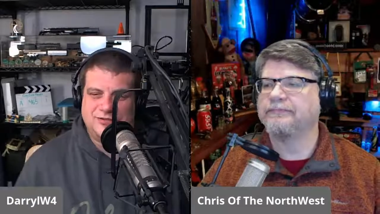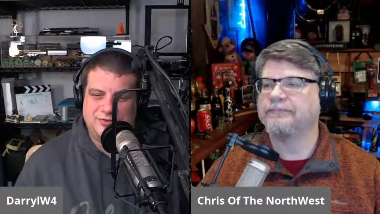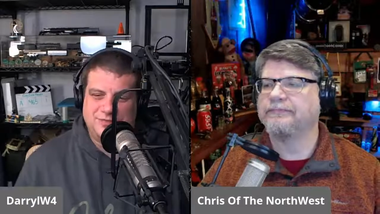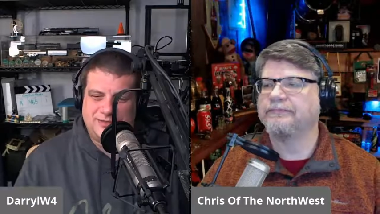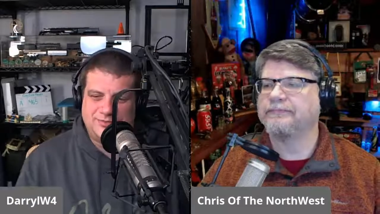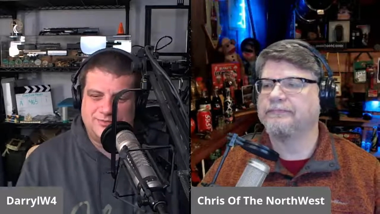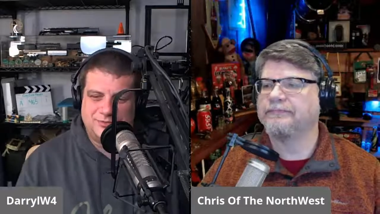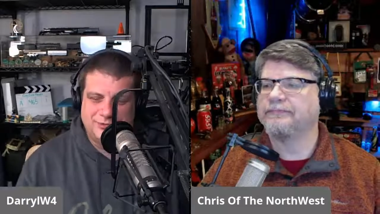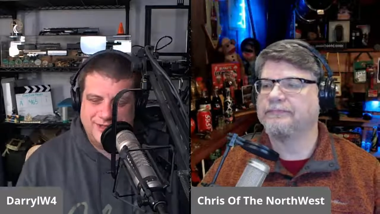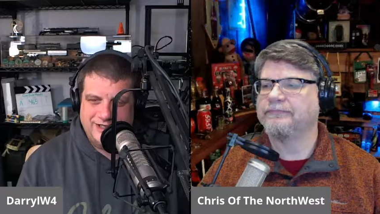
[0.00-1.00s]
Speaker 1: would be
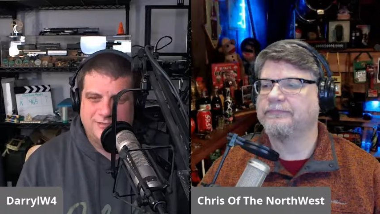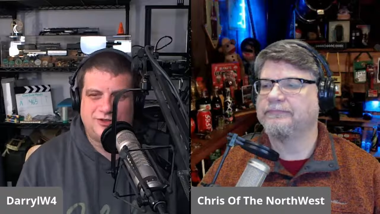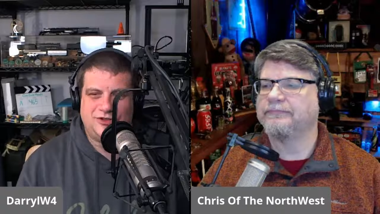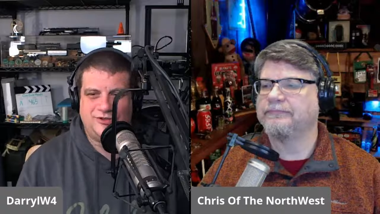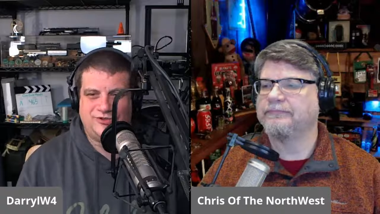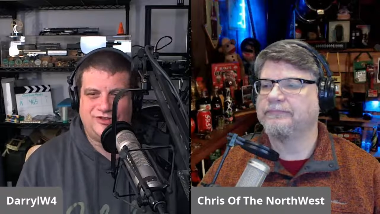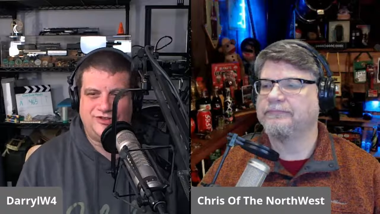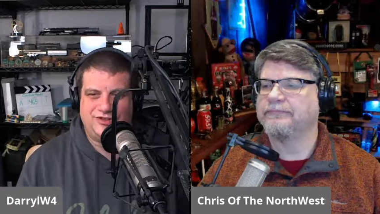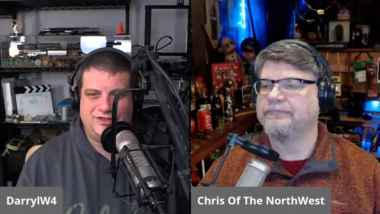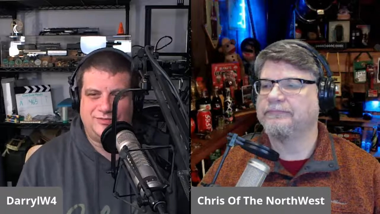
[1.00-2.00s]
pretty much
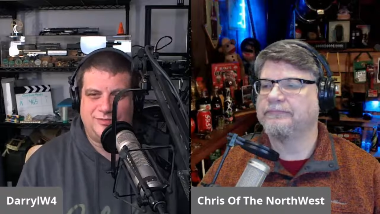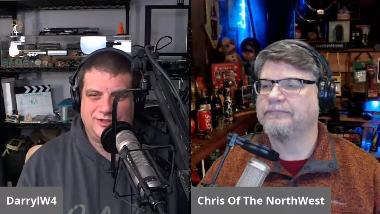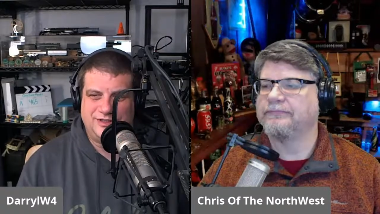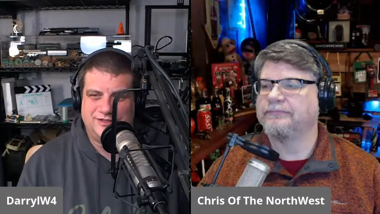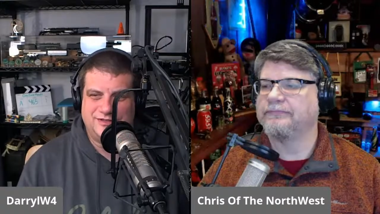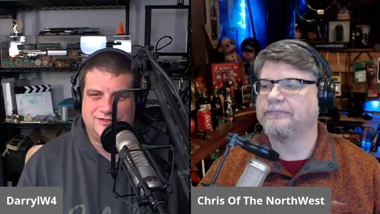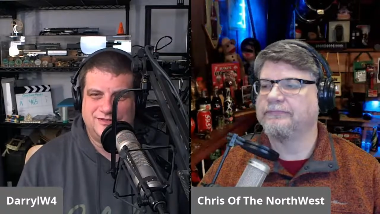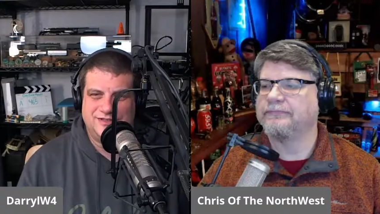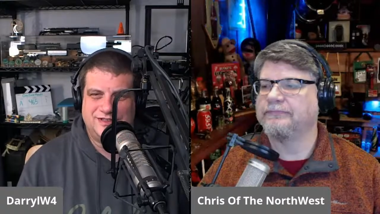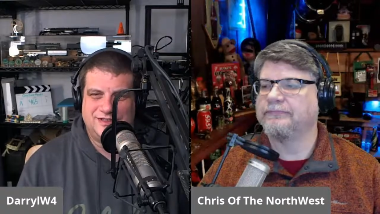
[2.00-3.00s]
useless at this point.
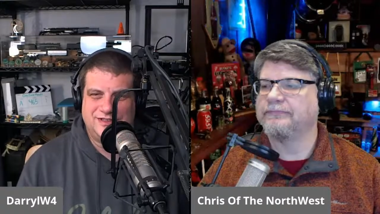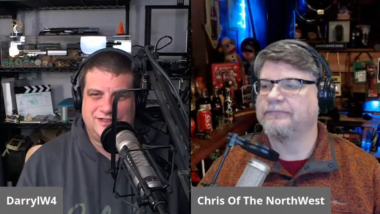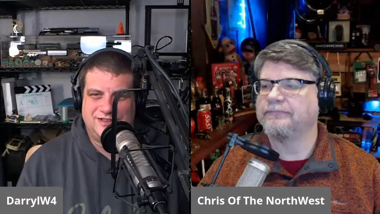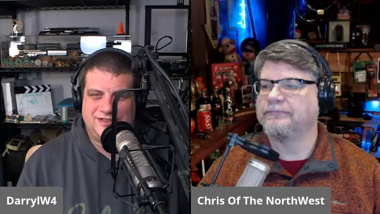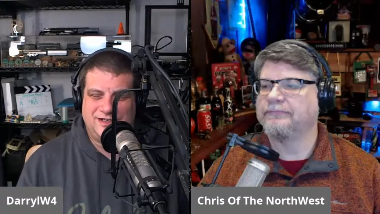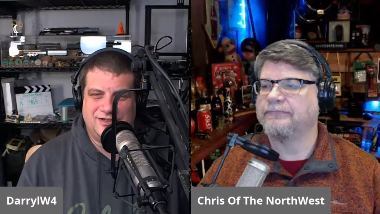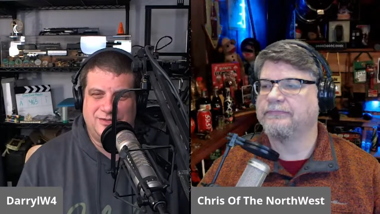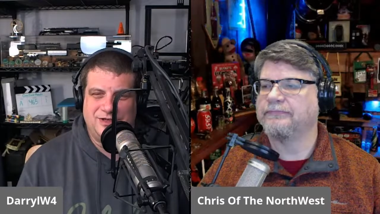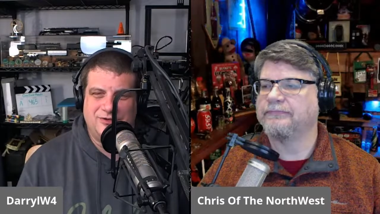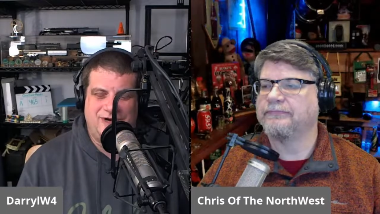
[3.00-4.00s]
It
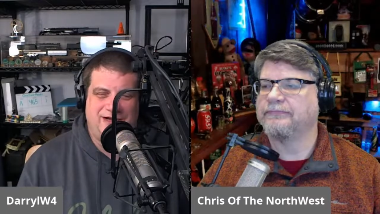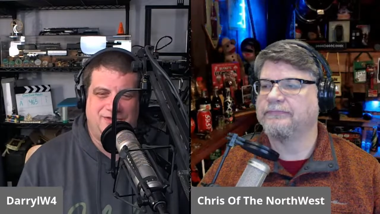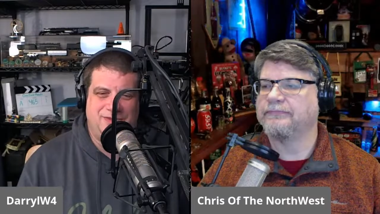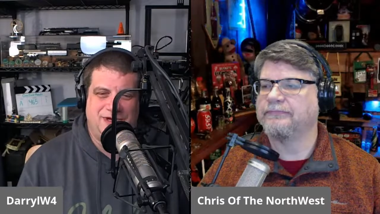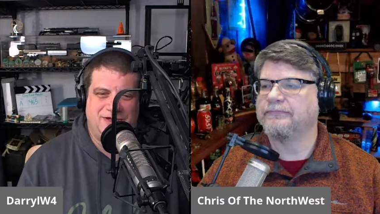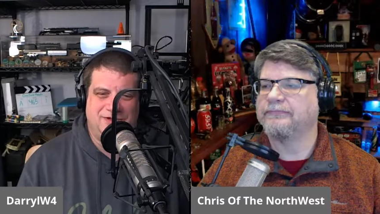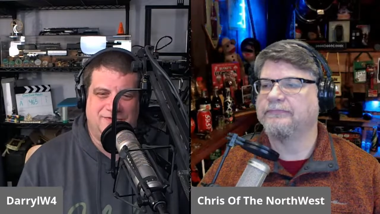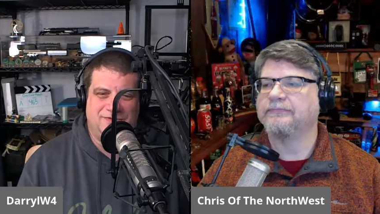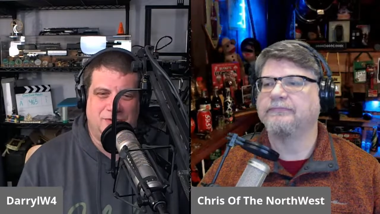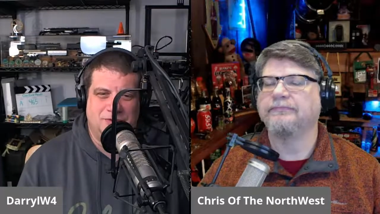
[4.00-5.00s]
could be cracked by your
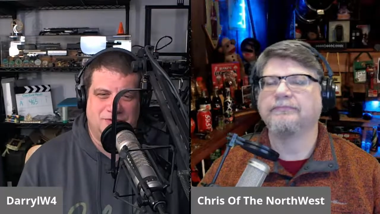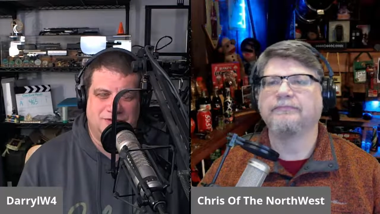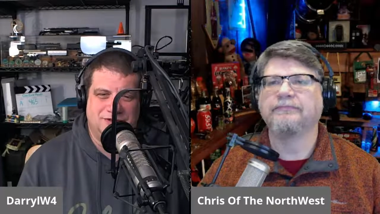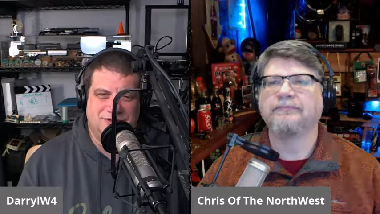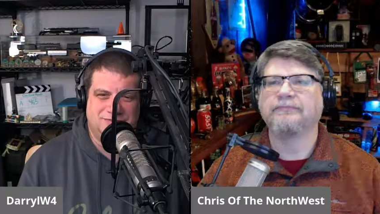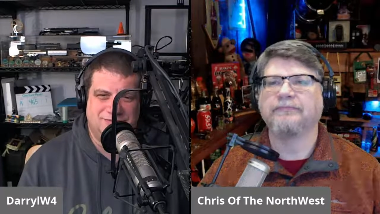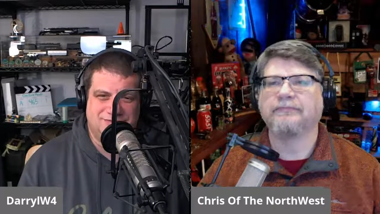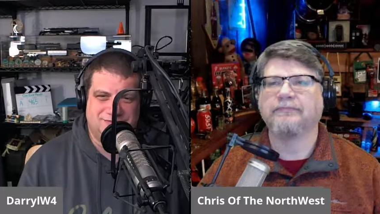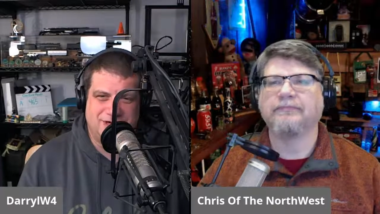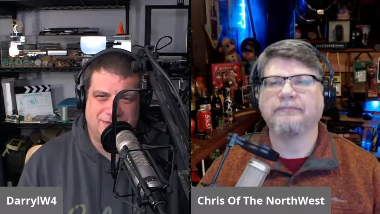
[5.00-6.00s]
phone,
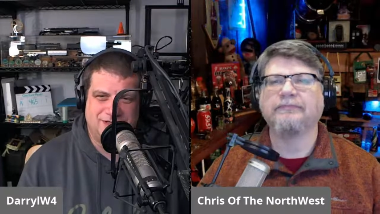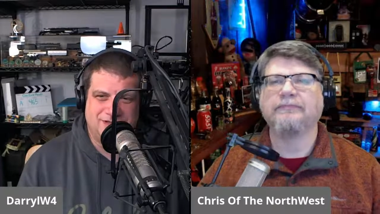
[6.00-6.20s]
probably